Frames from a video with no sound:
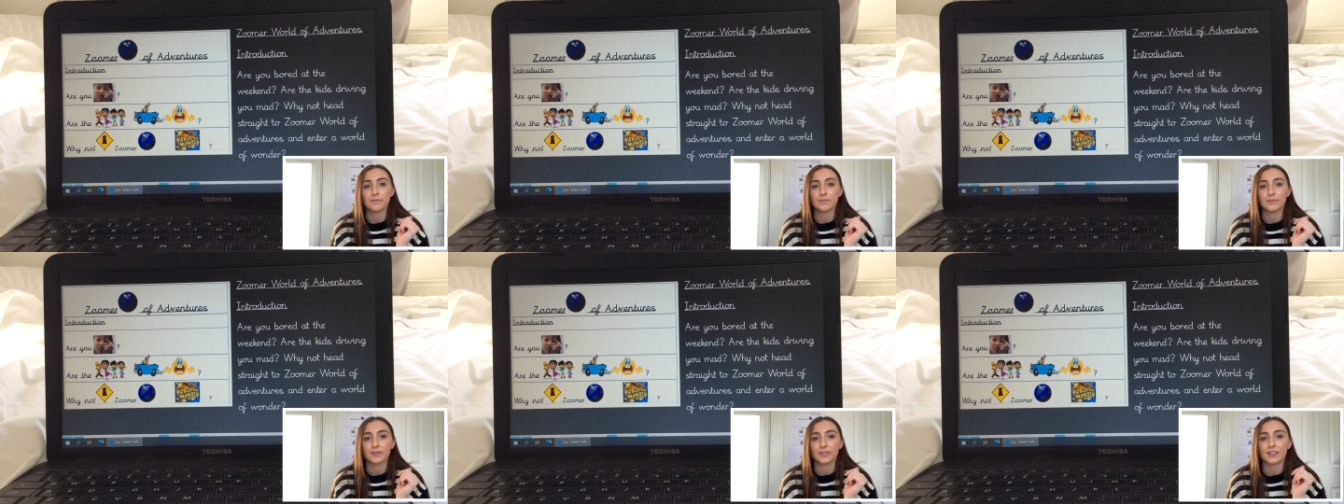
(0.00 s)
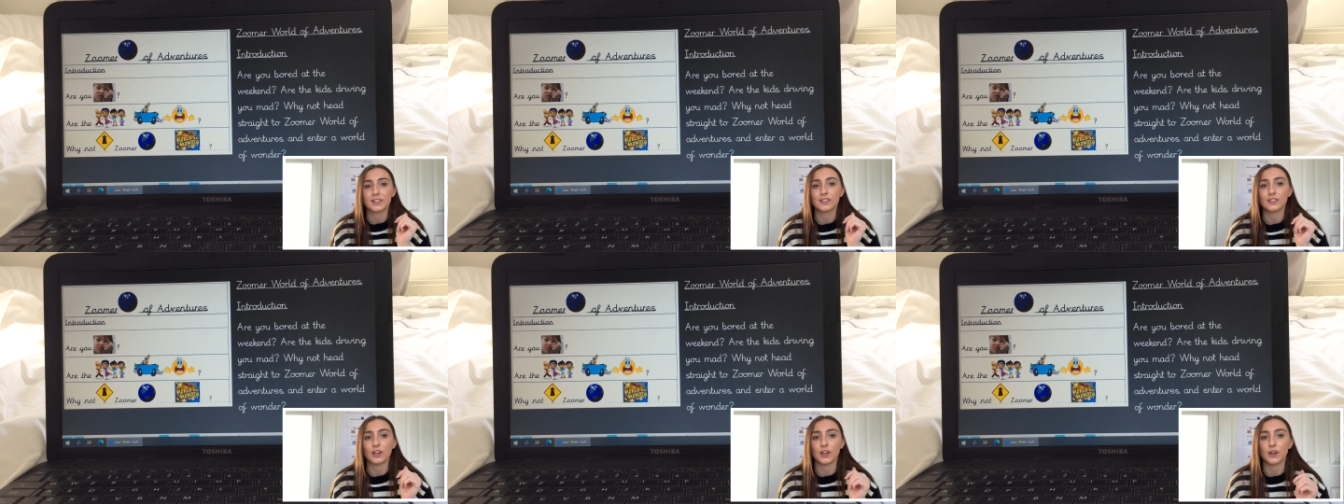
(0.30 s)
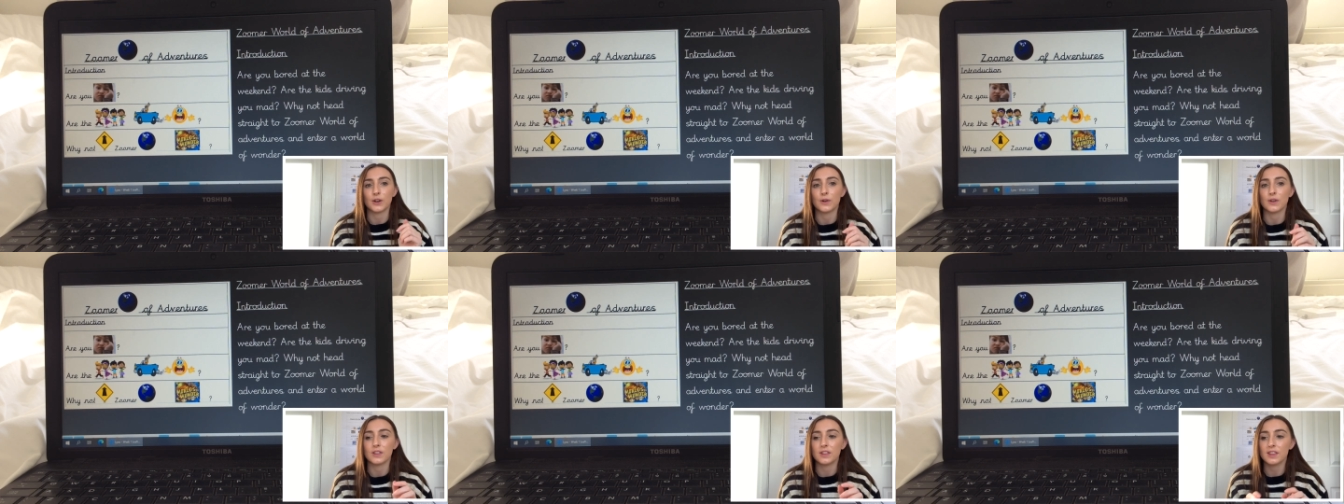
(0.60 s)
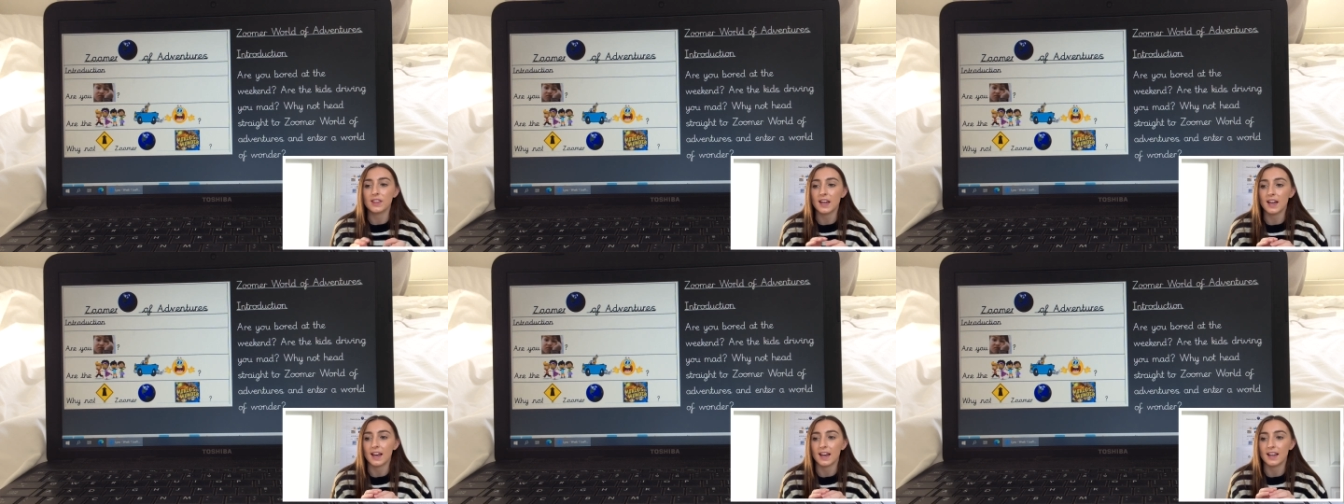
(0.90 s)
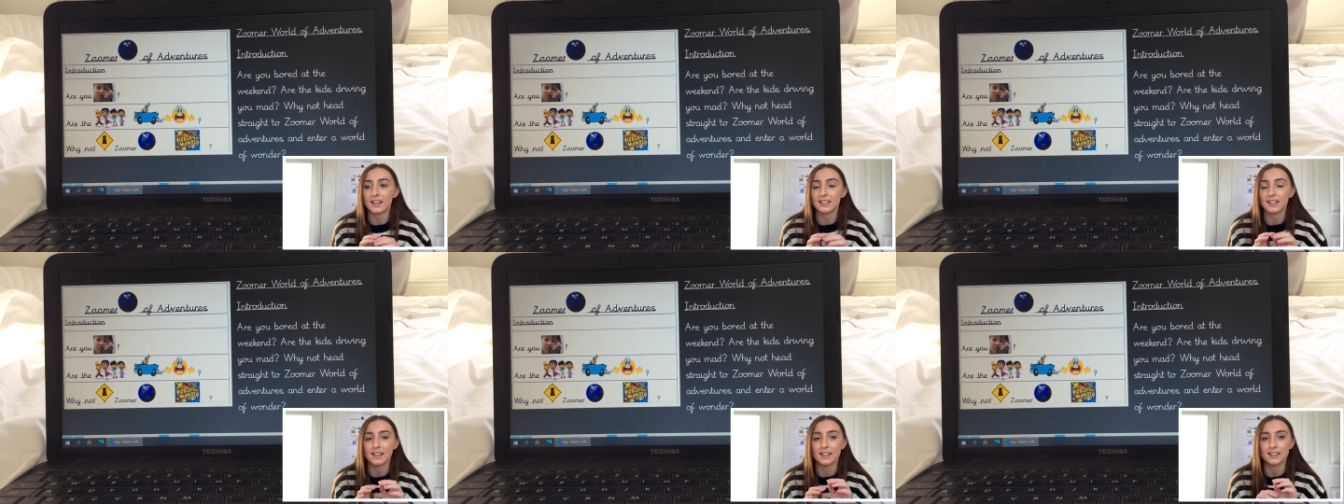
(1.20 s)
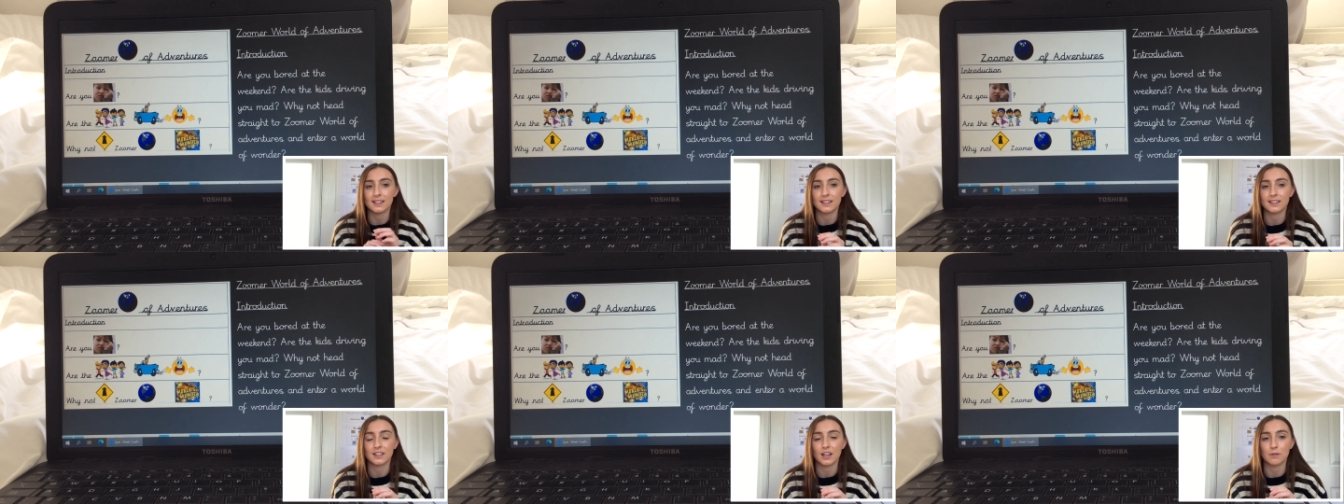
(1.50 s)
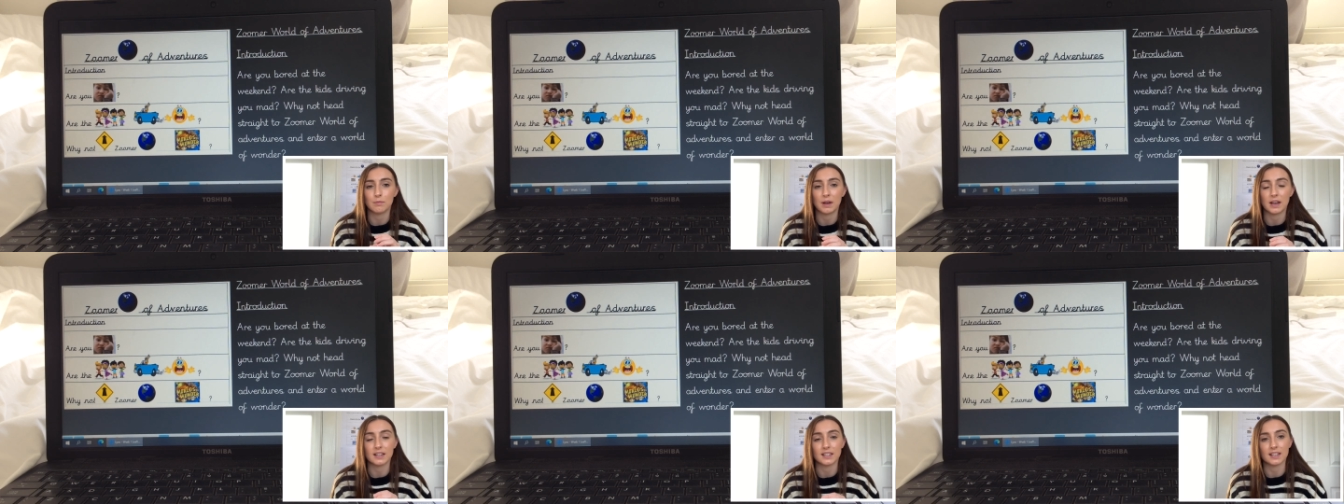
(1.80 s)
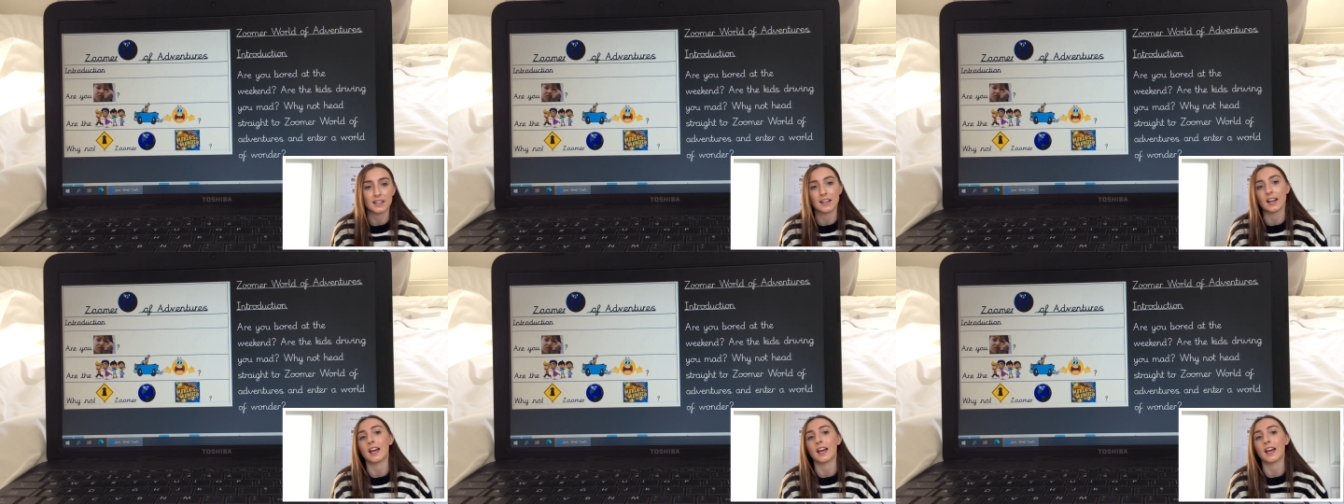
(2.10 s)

So that is a subheading.